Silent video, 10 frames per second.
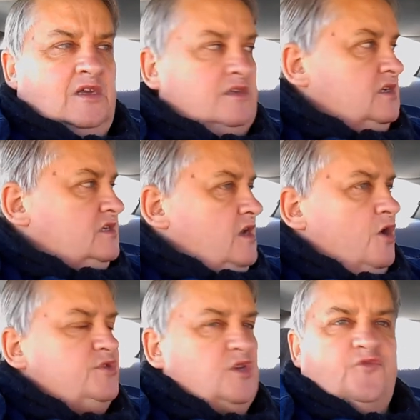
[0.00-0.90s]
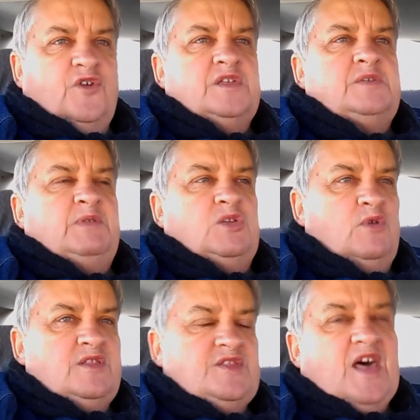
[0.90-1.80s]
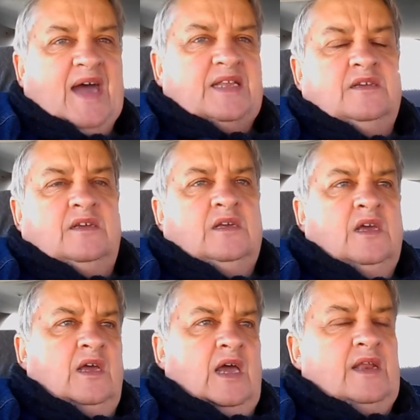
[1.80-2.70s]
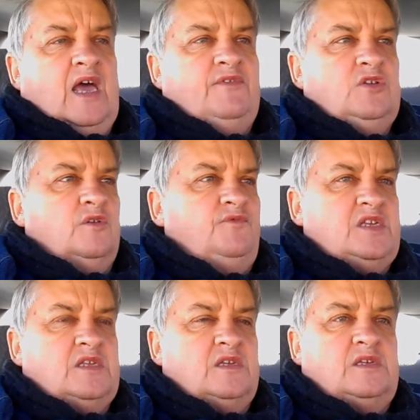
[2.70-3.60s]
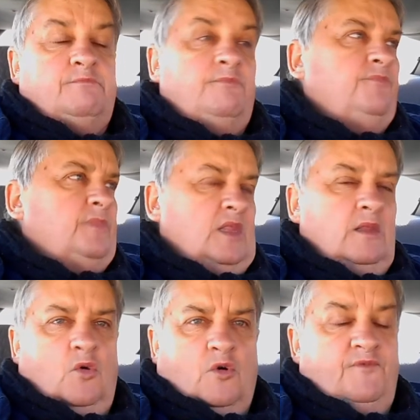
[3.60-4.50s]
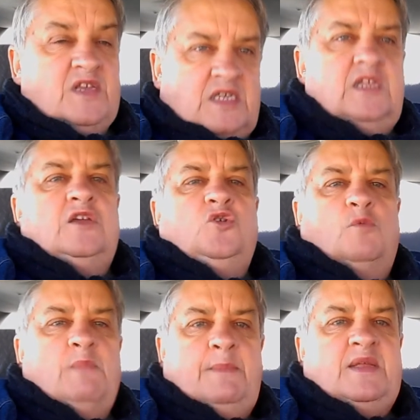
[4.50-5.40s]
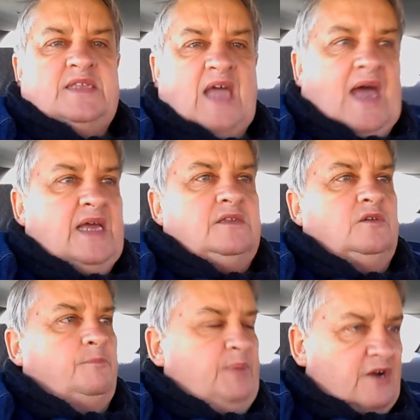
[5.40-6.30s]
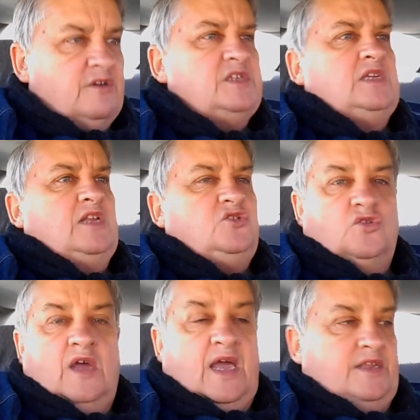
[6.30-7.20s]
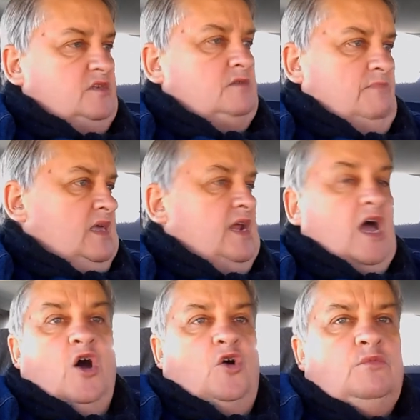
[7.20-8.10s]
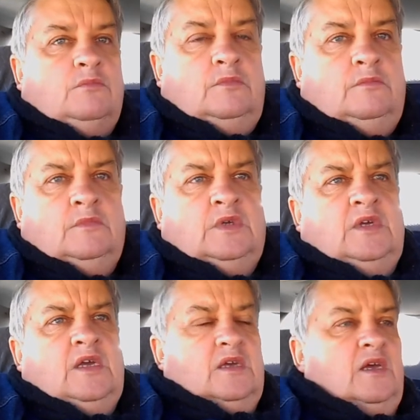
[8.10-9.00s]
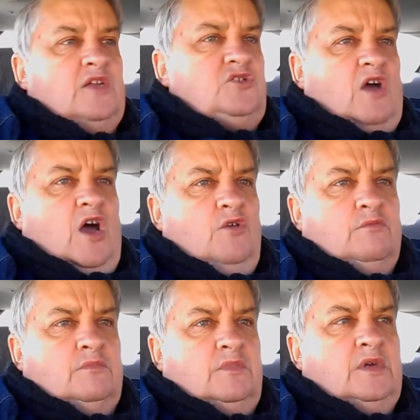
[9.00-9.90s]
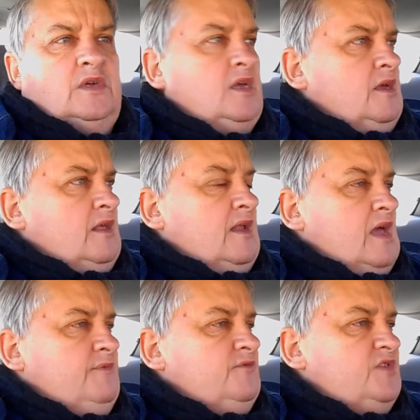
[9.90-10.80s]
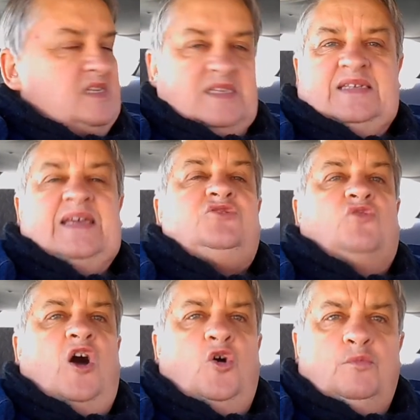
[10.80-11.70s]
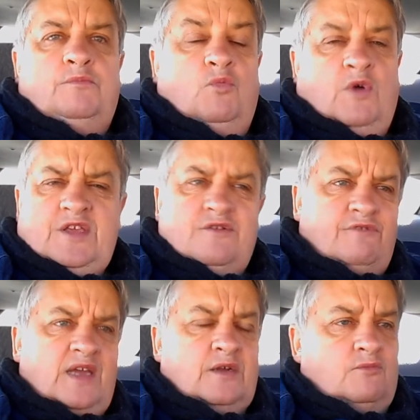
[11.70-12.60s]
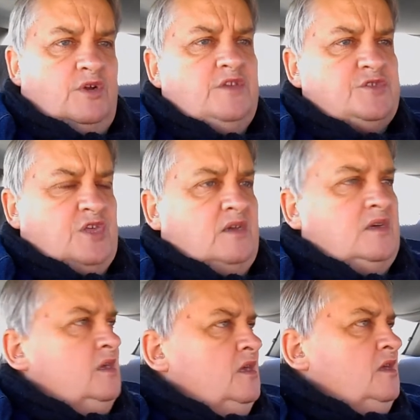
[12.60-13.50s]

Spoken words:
So there's no difference between that and having your visitors or visiting your mum and dad, your parents at your home and having visitors at your home. What do you reckon? What do you think?